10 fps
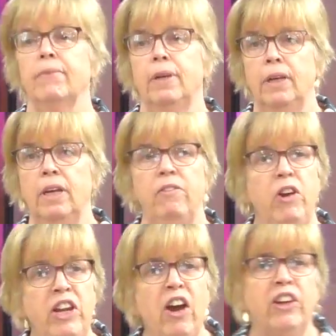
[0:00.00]
If
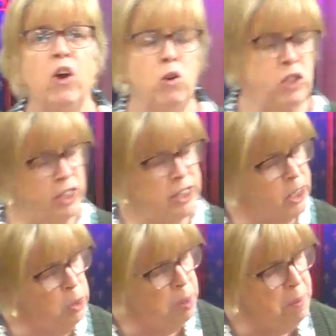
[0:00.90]
only I'd gone to the
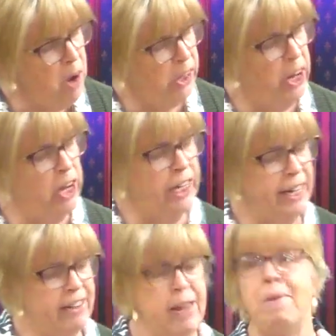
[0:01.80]
supermarket
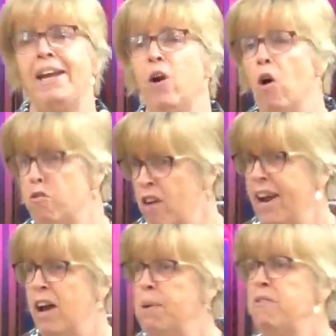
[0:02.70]
earlier, they may not have run
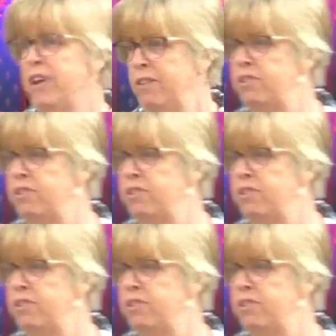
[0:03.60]
out of my favourite